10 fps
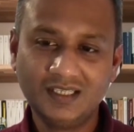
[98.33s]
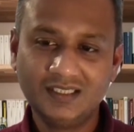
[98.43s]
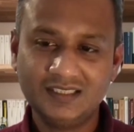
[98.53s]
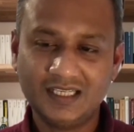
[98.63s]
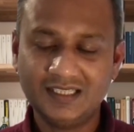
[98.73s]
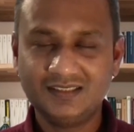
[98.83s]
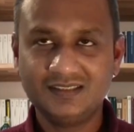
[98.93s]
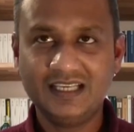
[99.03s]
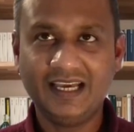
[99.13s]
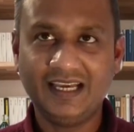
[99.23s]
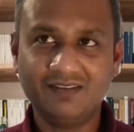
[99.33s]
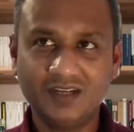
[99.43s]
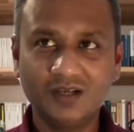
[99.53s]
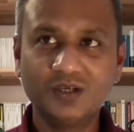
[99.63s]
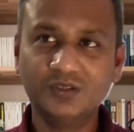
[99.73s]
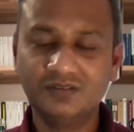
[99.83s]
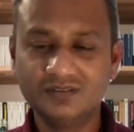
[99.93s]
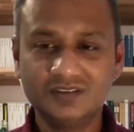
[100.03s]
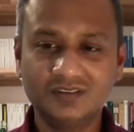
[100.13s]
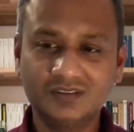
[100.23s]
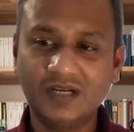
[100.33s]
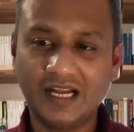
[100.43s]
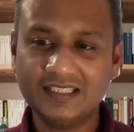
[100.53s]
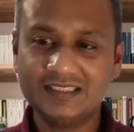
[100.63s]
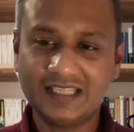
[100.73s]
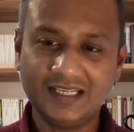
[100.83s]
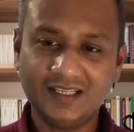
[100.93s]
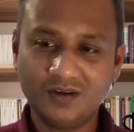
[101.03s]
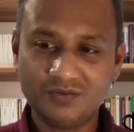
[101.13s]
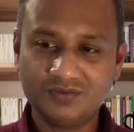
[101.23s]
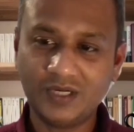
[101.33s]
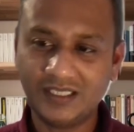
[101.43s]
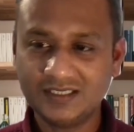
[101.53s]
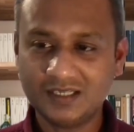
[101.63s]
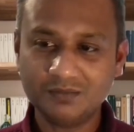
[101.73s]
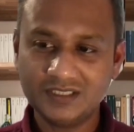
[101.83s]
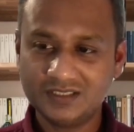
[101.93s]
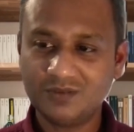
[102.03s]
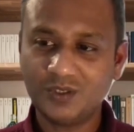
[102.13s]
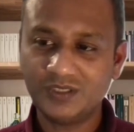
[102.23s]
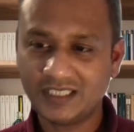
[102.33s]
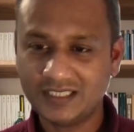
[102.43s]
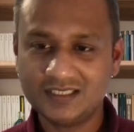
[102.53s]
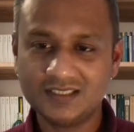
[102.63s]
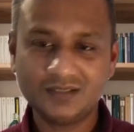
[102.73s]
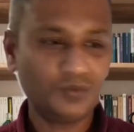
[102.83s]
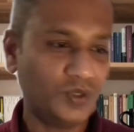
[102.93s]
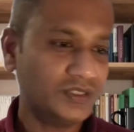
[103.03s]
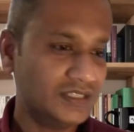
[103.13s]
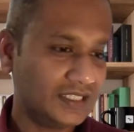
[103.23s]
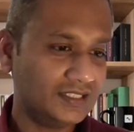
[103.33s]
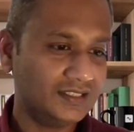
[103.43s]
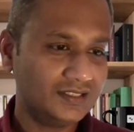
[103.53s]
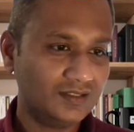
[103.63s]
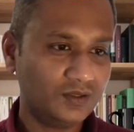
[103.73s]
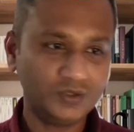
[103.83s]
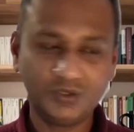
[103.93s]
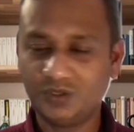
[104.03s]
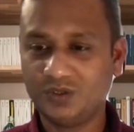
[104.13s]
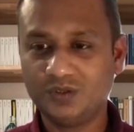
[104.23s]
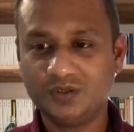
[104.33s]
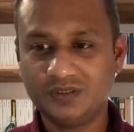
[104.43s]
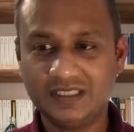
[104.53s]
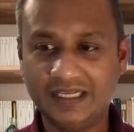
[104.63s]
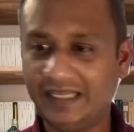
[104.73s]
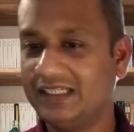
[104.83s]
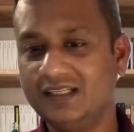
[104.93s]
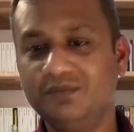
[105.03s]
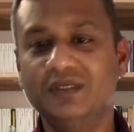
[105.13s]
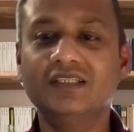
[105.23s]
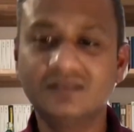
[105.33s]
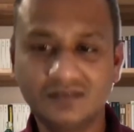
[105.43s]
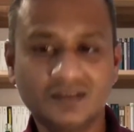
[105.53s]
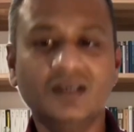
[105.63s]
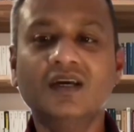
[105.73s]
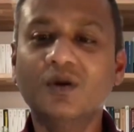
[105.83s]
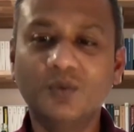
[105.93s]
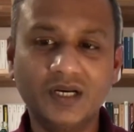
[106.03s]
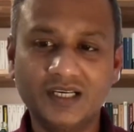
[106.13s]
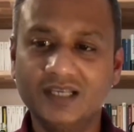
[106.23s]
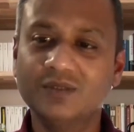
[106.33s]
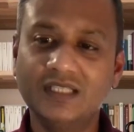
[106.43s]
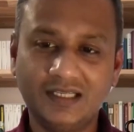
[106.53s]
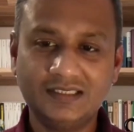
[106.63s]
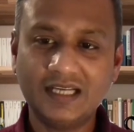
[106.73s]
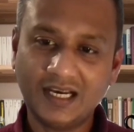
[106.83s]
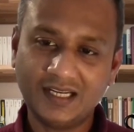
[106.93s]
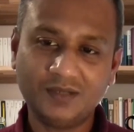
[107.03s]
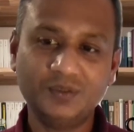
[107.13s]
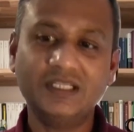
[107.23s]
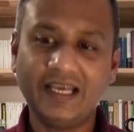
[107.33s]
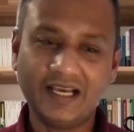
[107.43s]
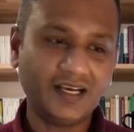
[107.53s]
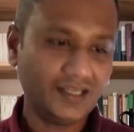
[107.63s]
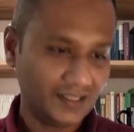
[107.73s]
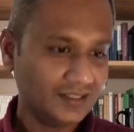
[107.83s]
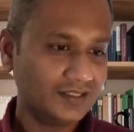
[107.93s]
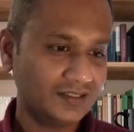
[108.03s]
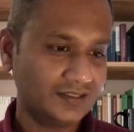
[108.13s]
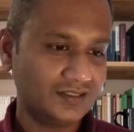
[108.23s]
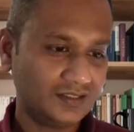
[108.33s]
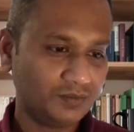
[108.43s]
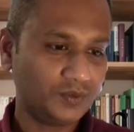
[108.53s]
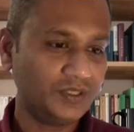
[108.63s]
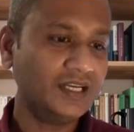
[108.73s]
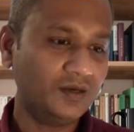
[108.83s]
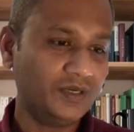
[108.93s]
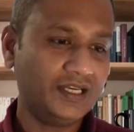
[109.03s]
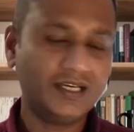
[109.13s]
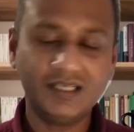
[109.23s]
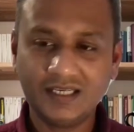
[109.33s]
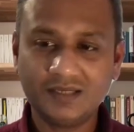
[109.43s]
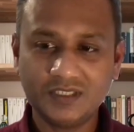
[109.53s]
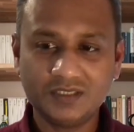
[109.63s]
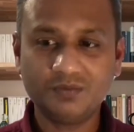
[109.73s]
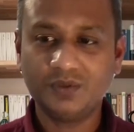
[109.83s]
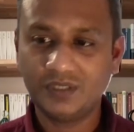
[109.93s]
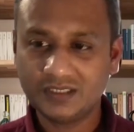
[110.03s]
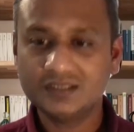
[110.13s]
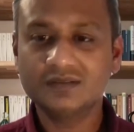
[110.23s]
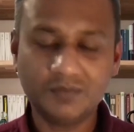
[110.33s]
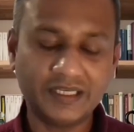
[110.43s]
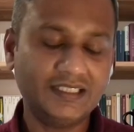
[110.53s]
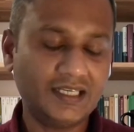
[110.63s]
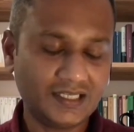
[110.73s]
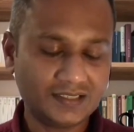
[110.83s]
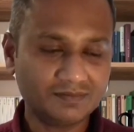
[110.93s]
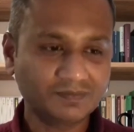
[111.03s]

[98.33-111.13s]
So yeah, I've got a good understanding of what companies of all sizes want, and also lately been working with that data with AI, supporting how AI can be supported by data.